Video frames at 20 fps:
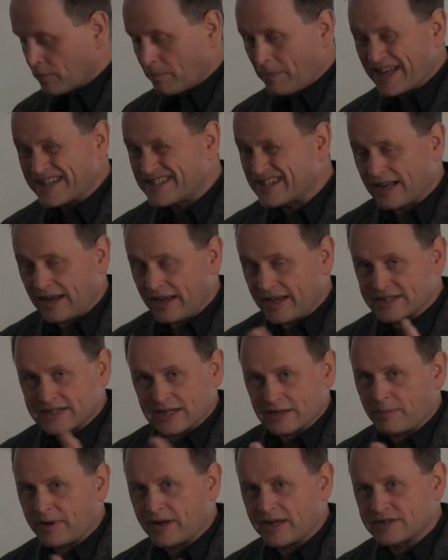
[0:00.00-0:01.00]
so basically
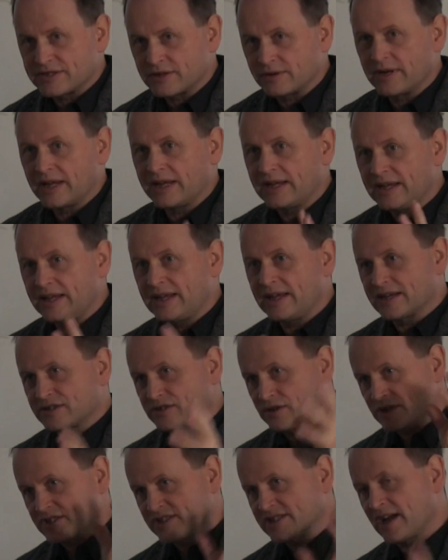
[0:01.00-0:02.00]
his explanation, he
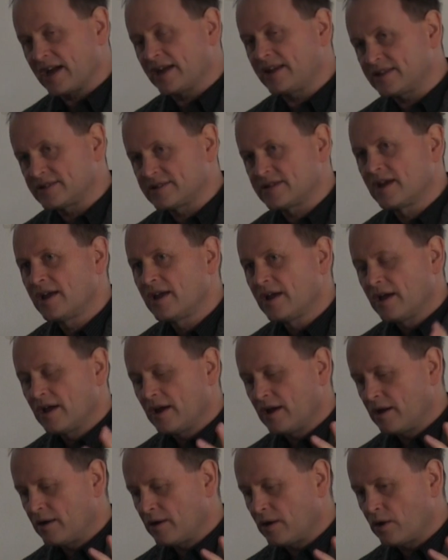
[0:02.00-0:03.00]
actually cites
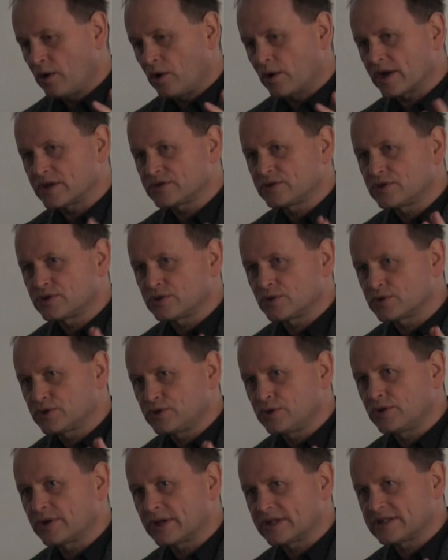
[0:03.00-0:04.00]
Horace de
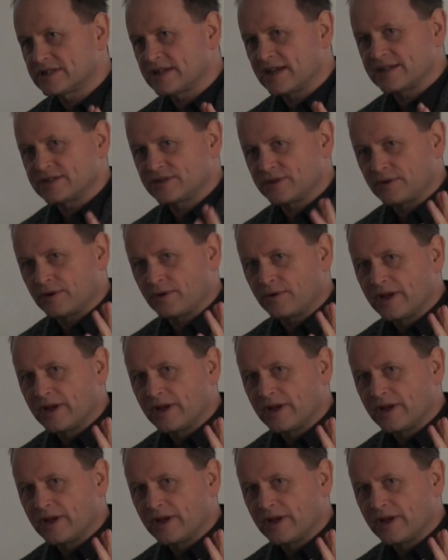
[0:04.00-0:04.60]
Saussure and says,